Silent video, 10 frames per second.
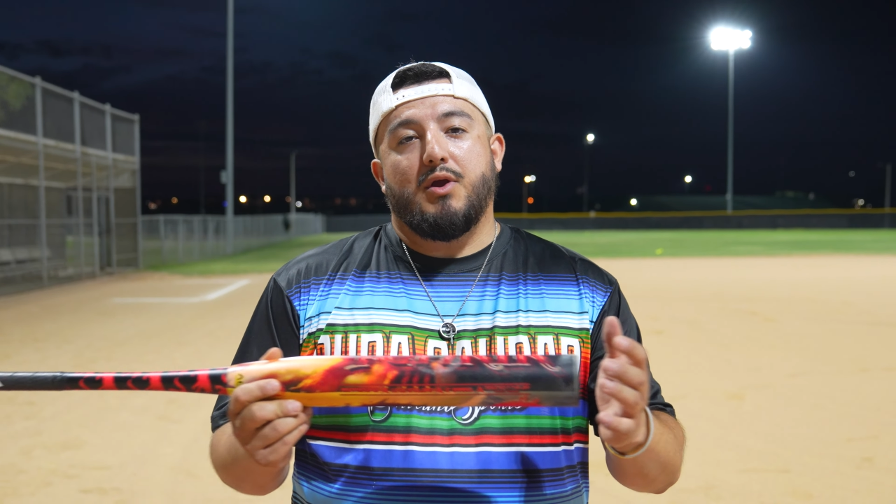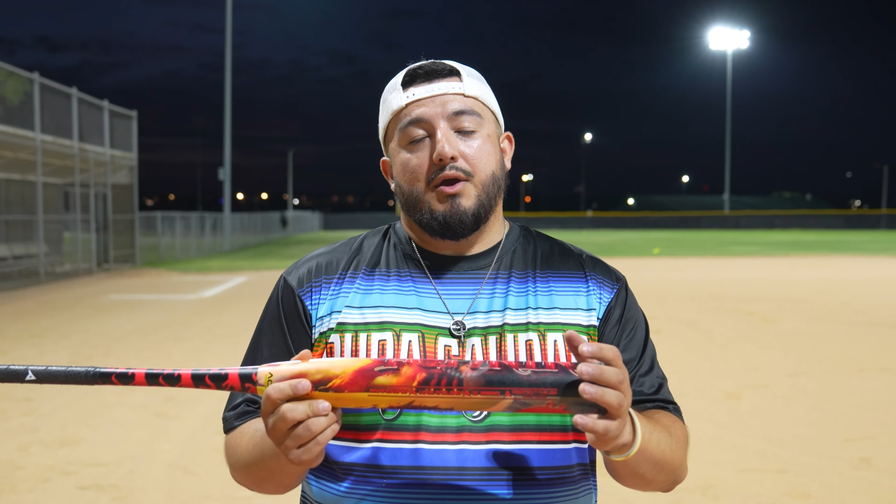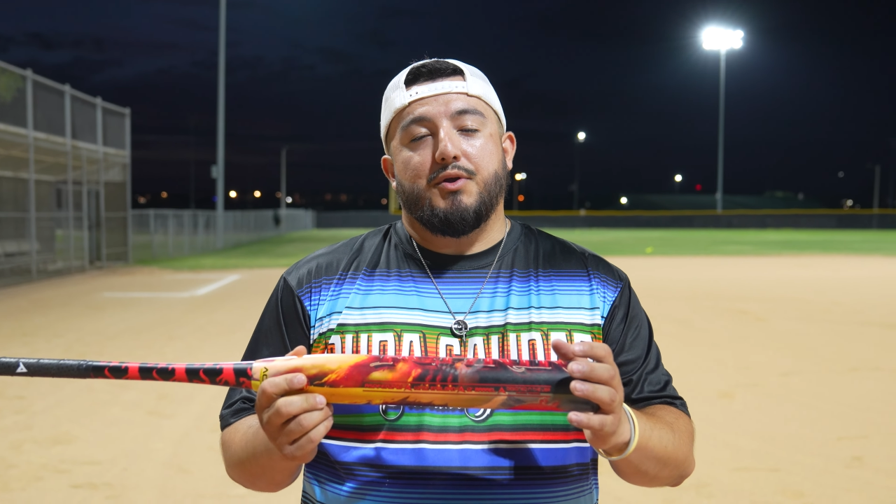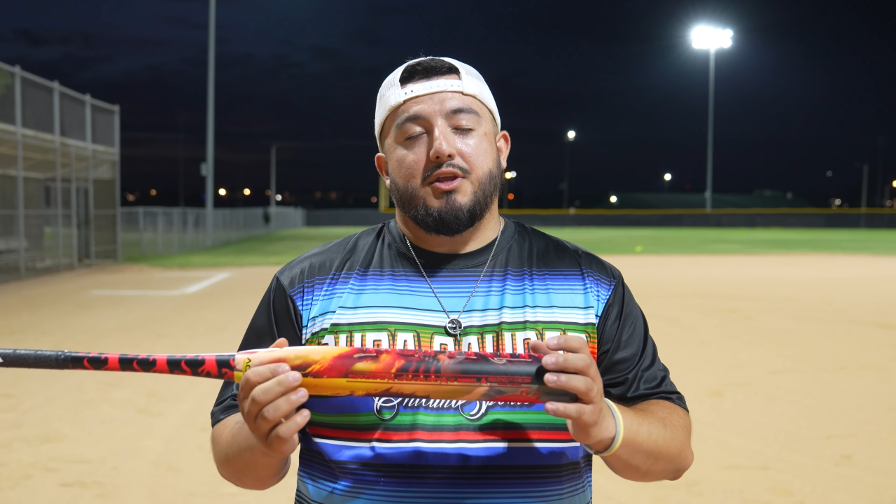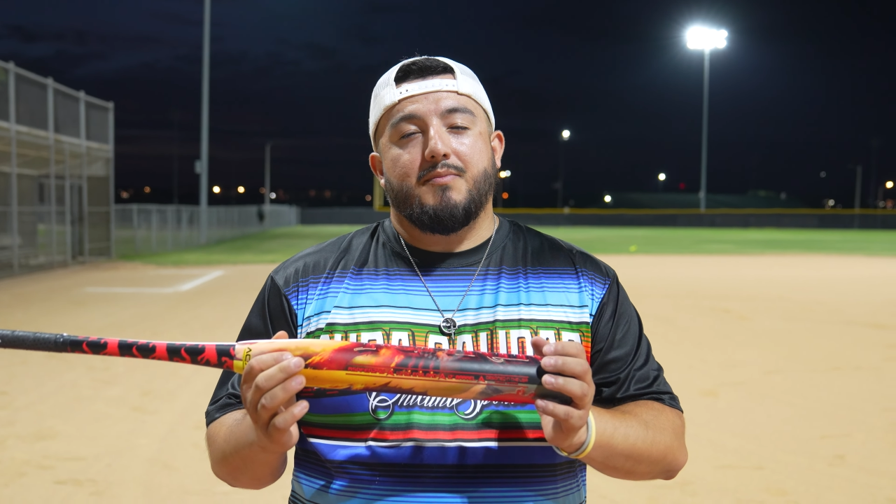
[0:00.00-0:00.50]
we
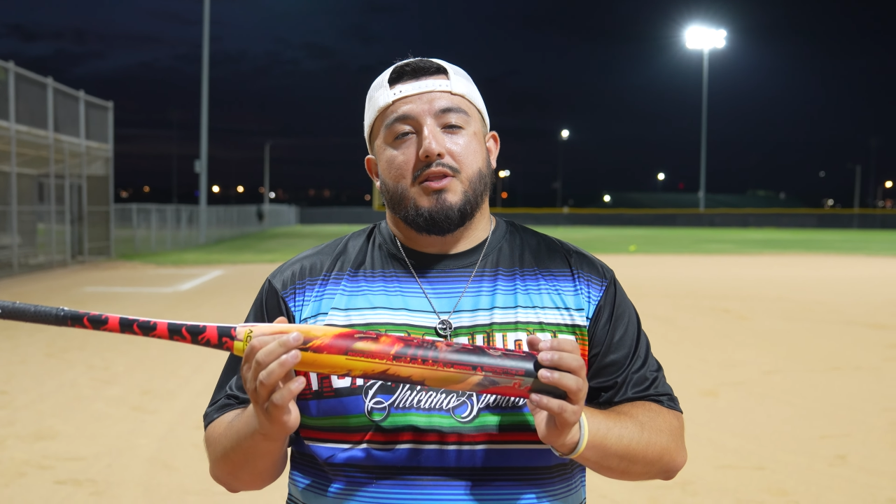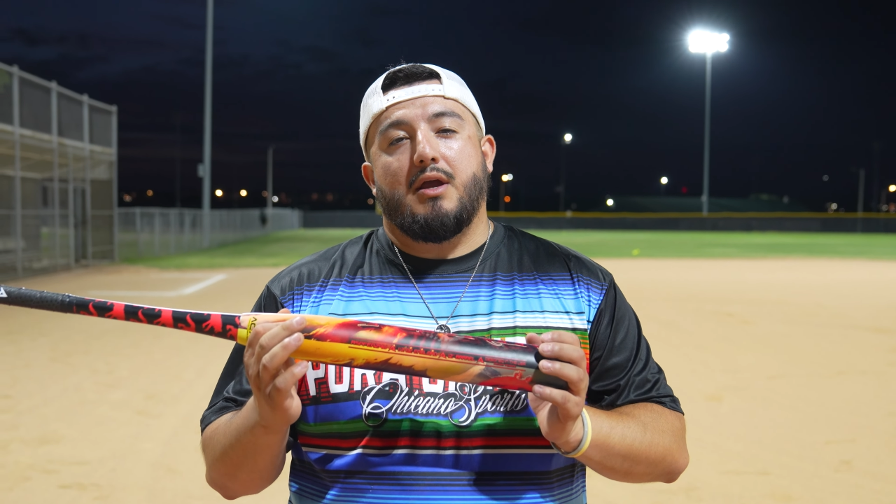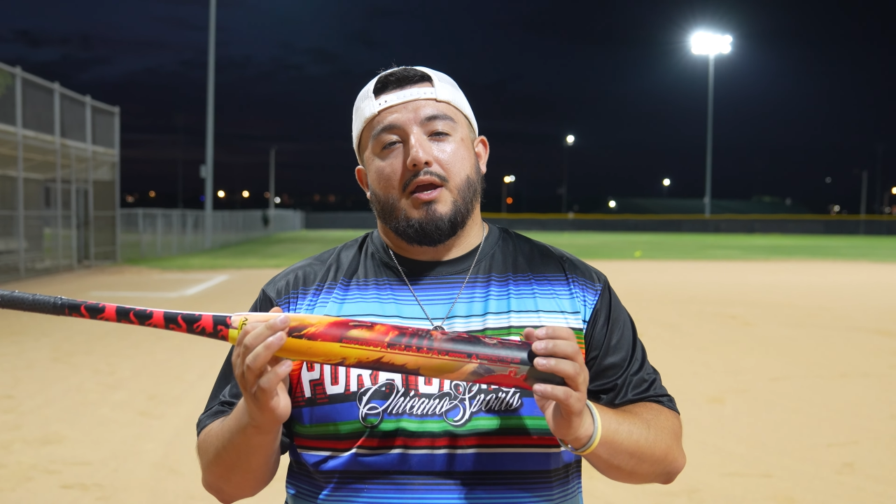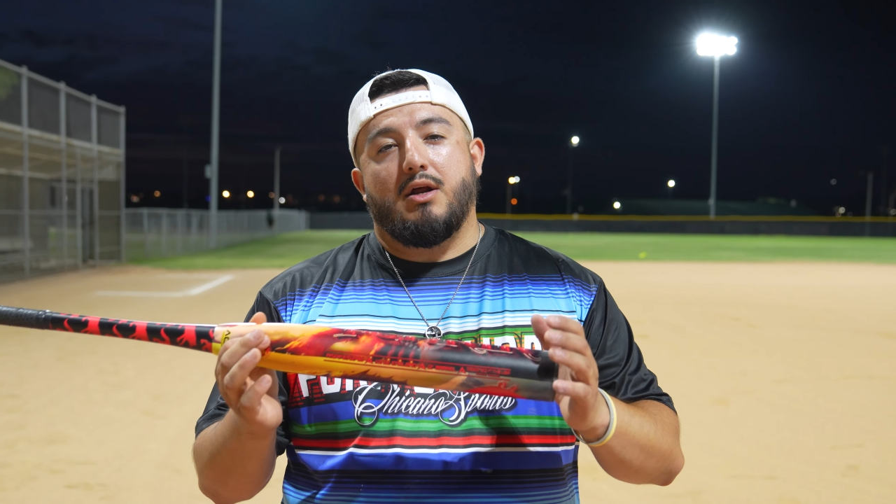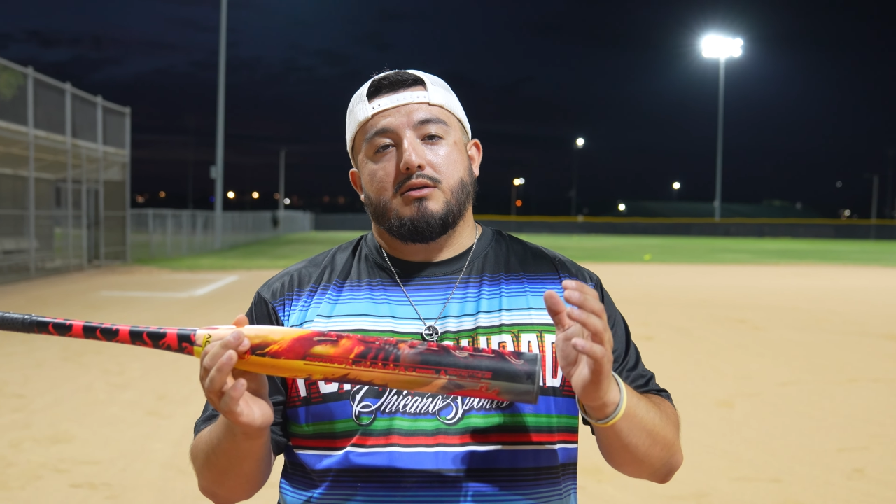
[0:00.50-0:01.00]
hit with them in the
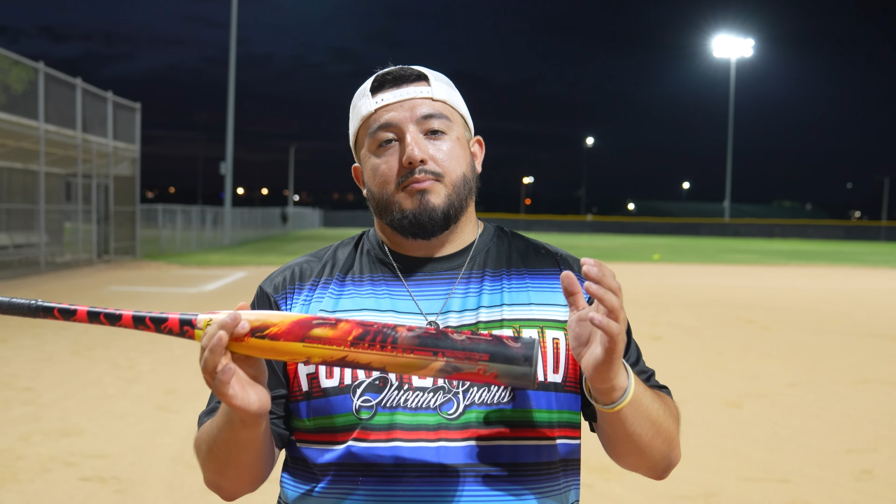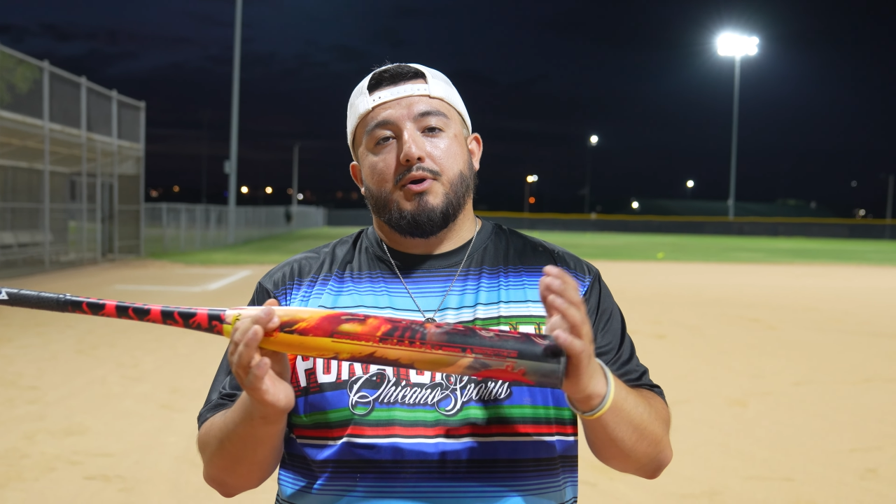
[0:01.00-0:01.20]
anarchy